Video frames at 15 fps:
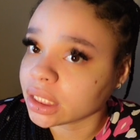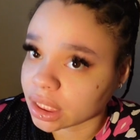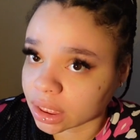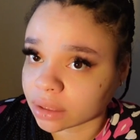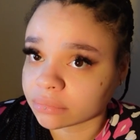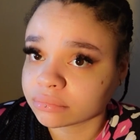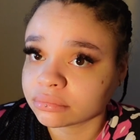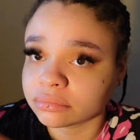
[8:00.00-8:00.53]
Yeah.
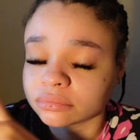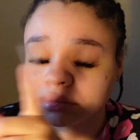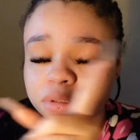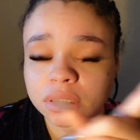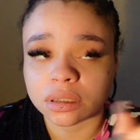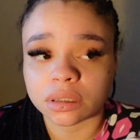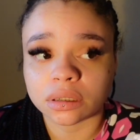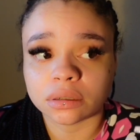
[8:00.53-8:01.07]

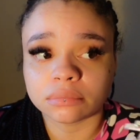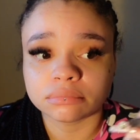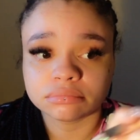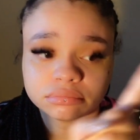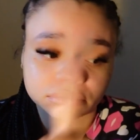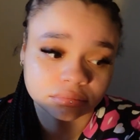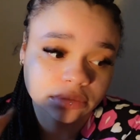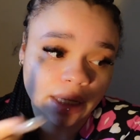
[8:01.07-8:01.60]
I'm
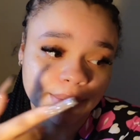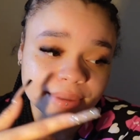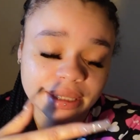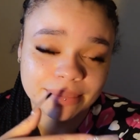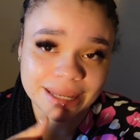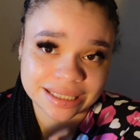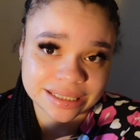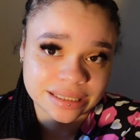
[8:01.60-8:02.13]
going to
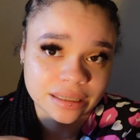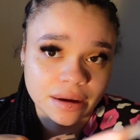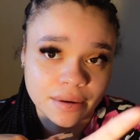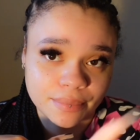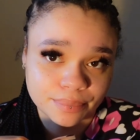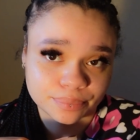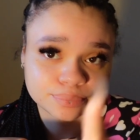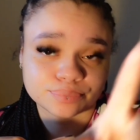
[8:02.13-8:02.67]
get back to
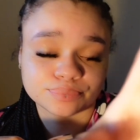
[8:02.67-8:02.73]
y'all.